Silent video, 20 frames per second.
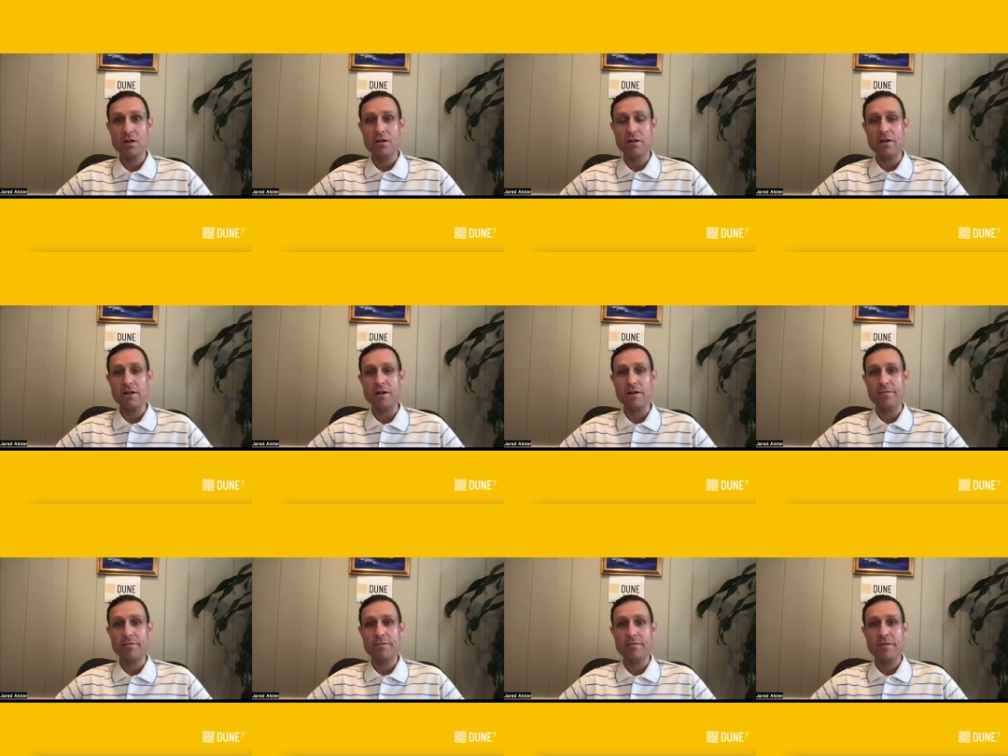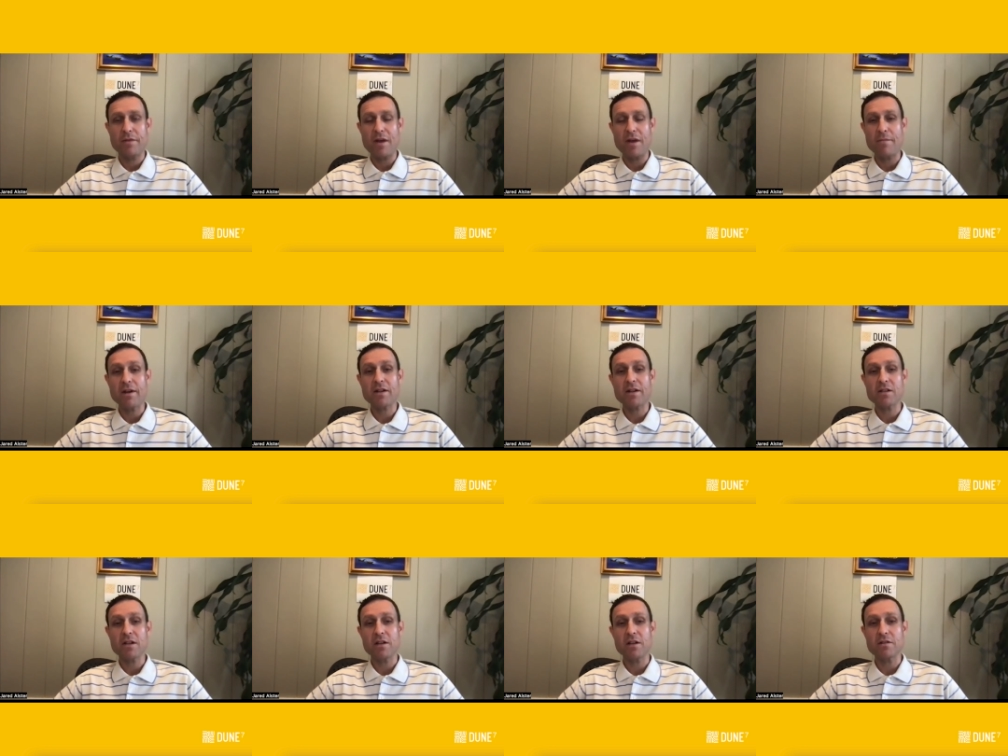Yeah, that
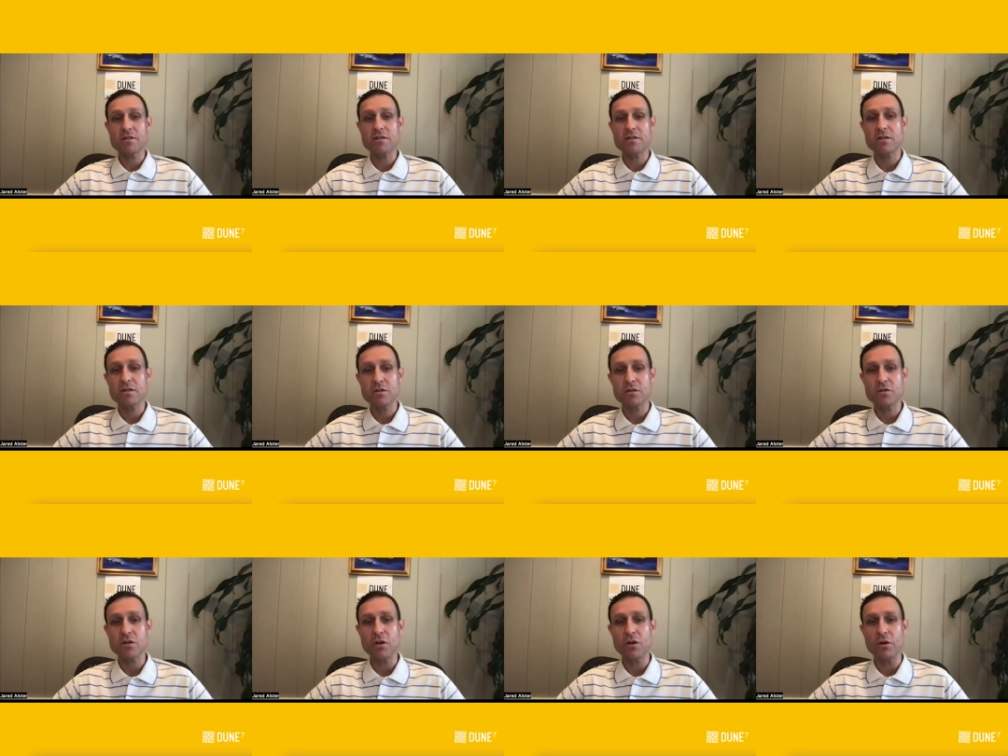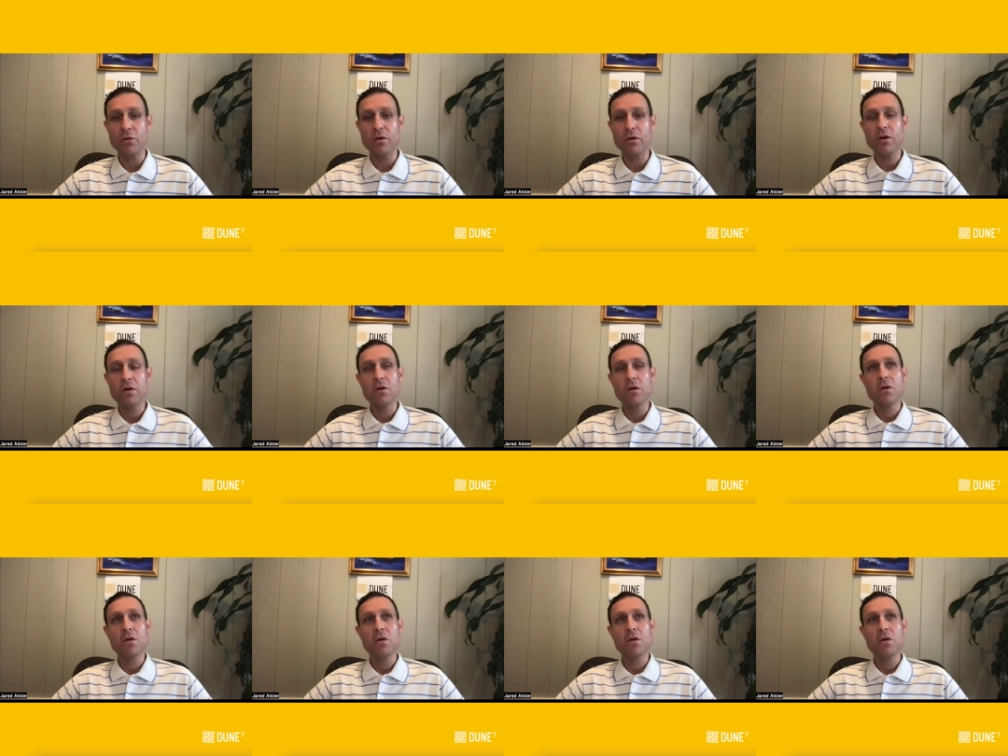makes sense. So